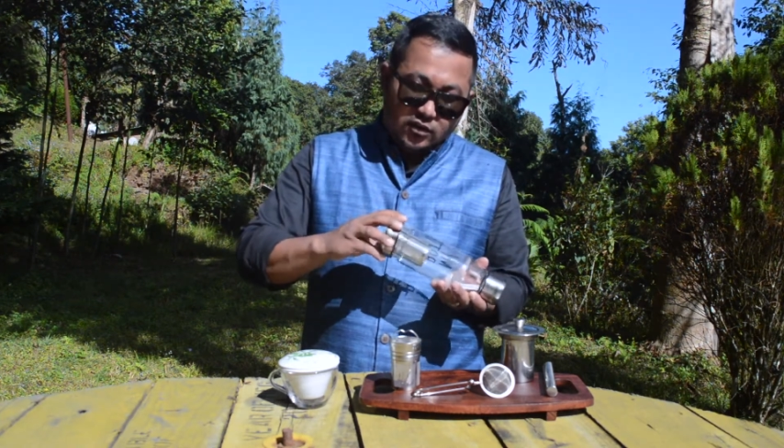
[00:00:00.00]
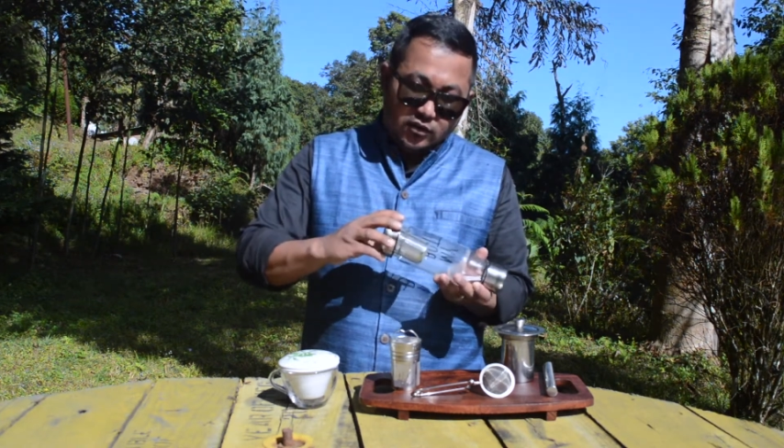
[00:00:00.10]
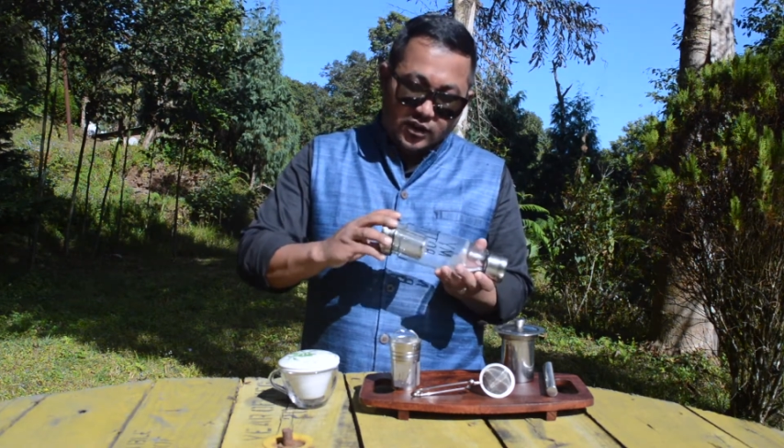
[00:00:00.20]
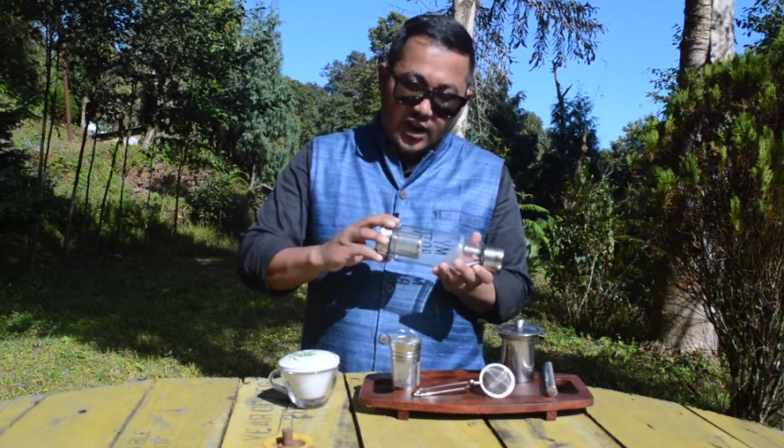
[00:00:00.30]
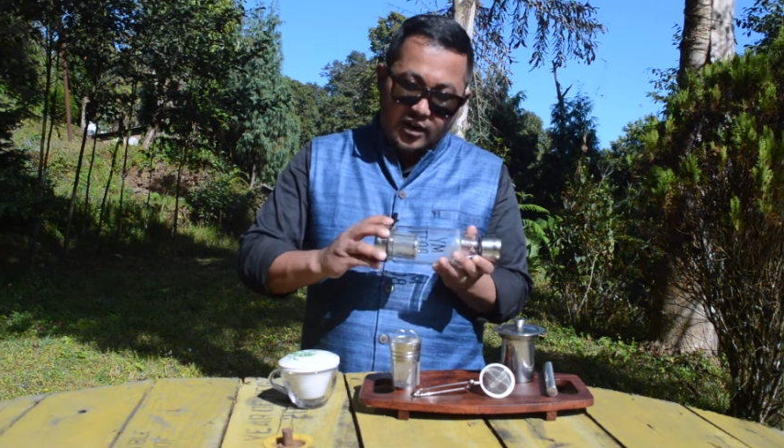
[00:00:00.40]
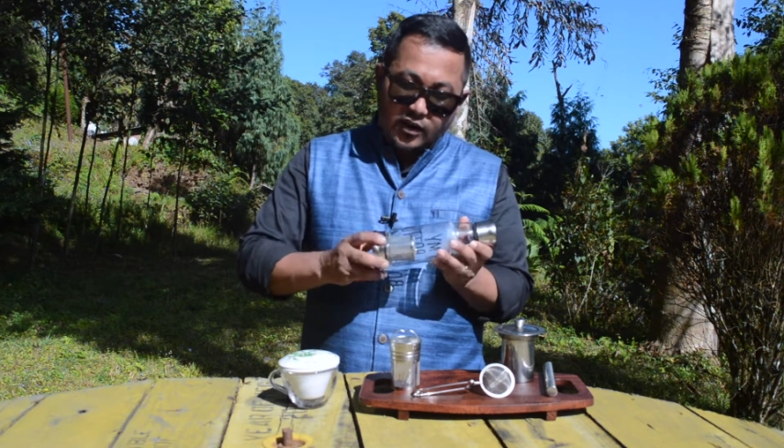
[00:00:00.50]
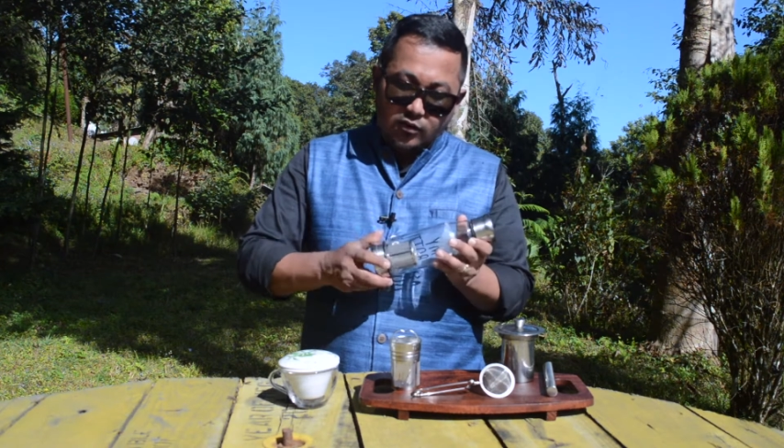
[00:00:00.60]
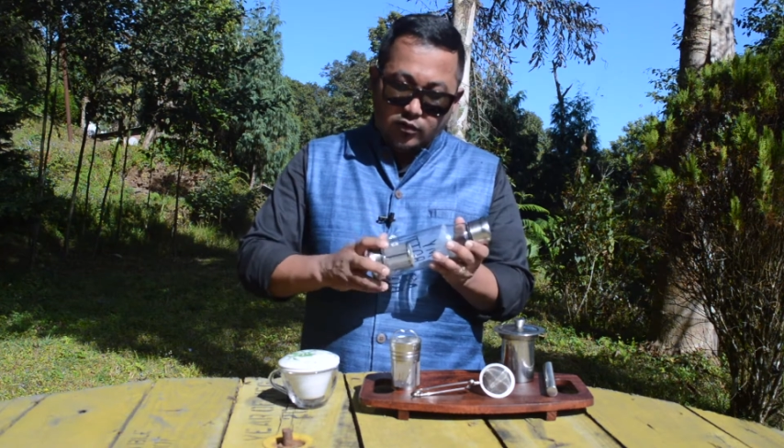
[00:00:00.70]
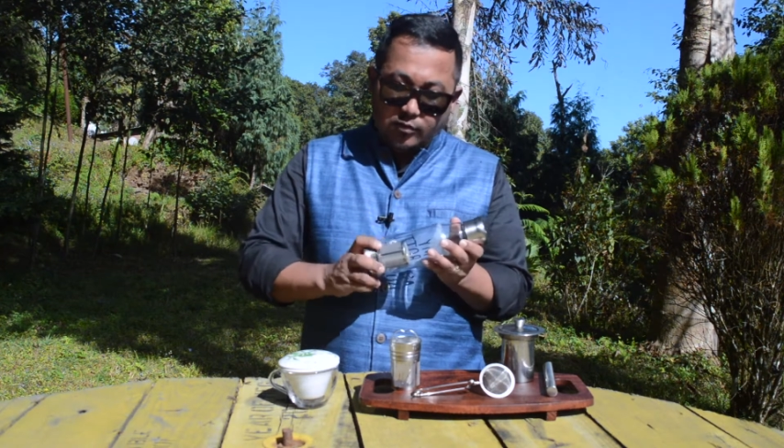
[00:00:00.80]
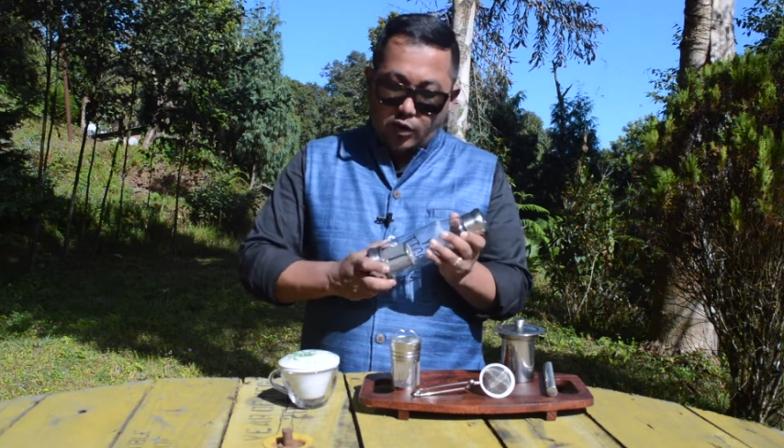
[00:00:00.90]
you're
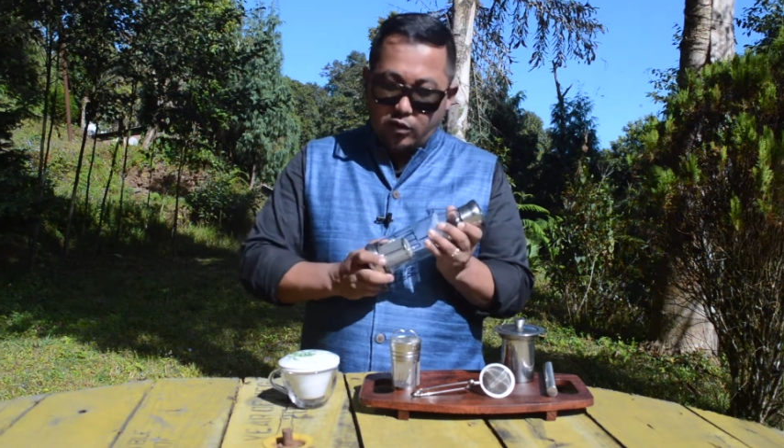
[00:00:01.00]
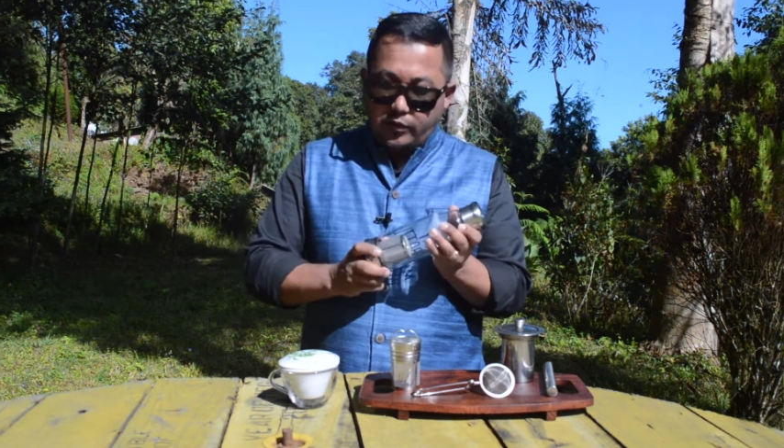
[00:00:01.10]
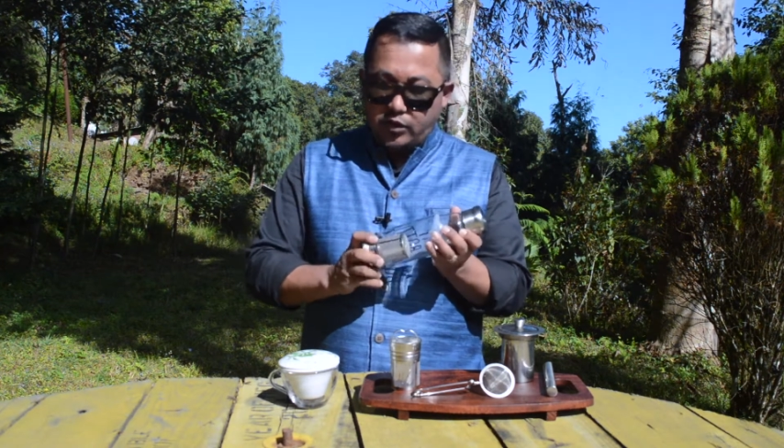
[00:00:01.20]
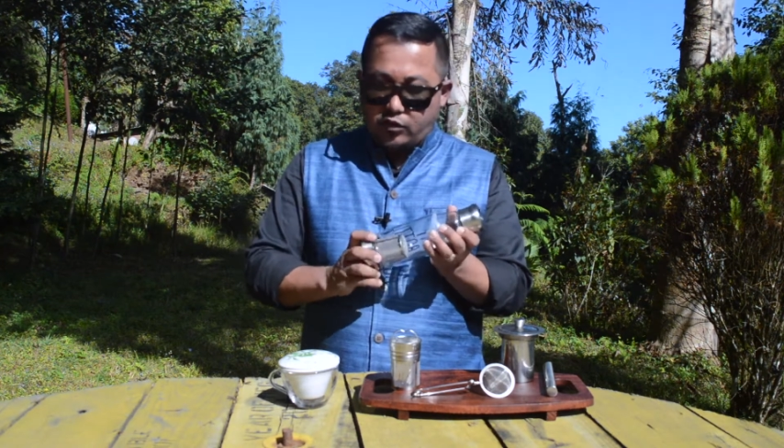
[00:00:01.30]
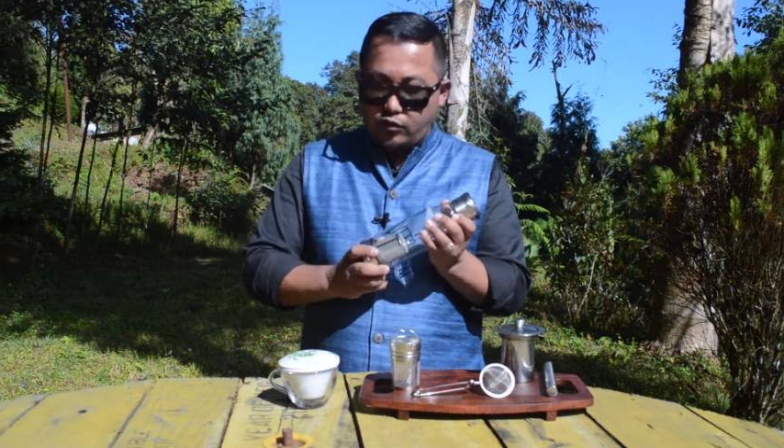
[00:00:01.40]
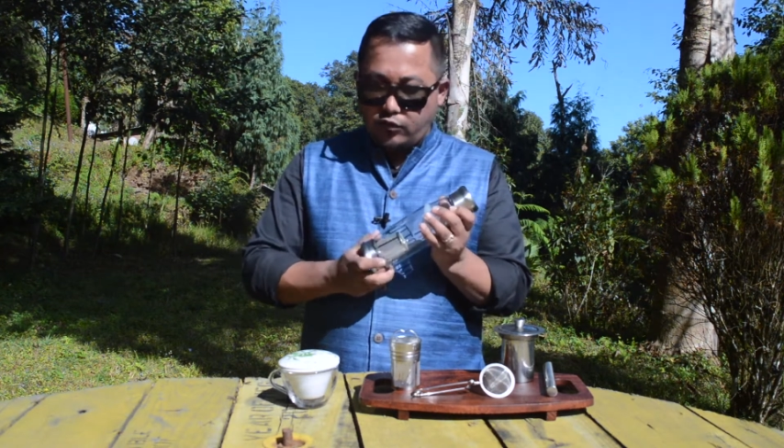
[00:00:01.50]
carrying the bottle with you,